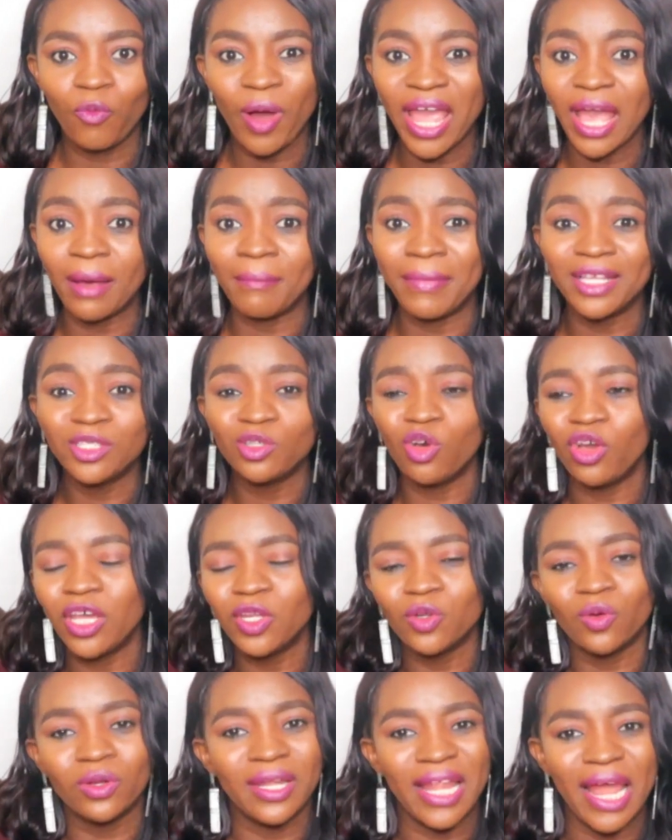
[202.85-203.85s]
Why am I
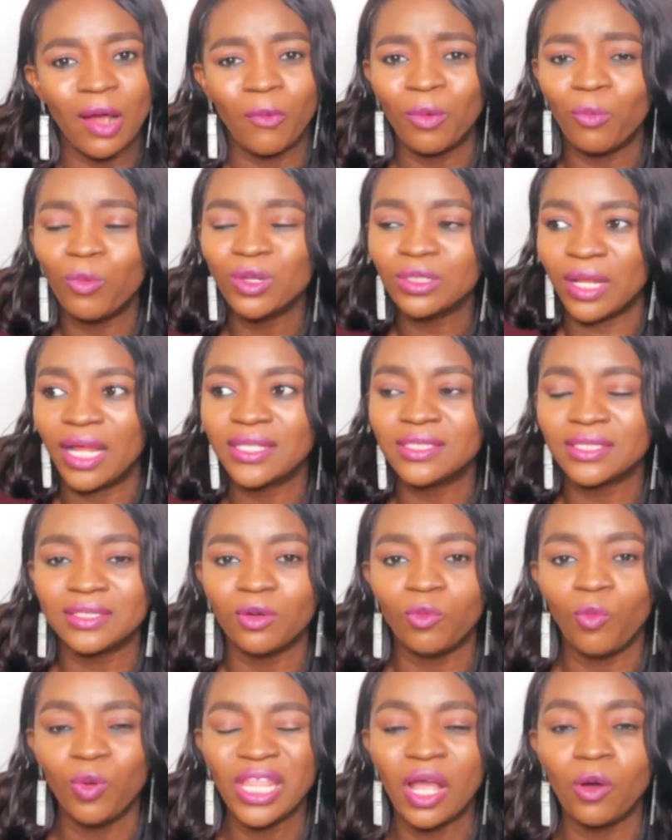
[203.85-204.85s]
talking online?
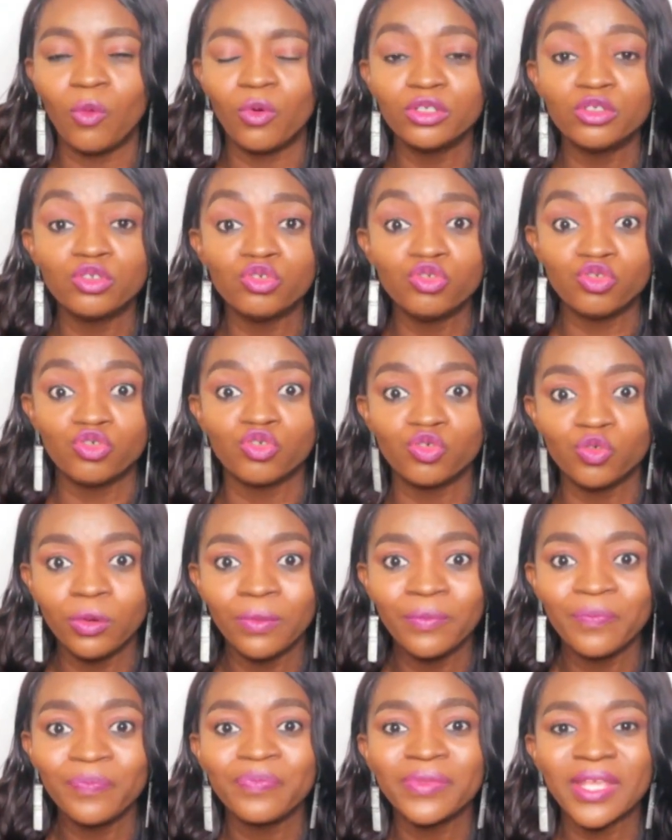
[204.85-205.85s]
What I wanted to
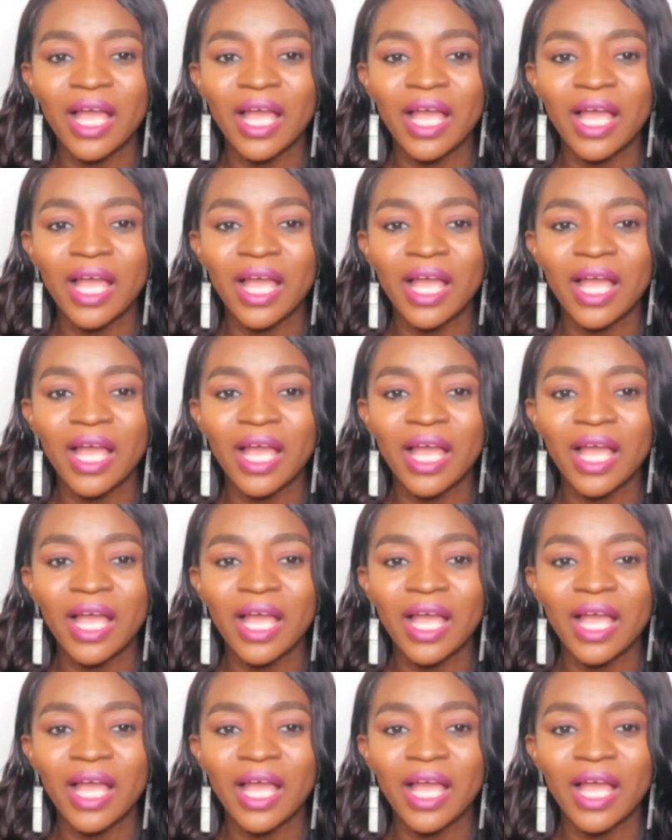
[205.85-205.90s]
do?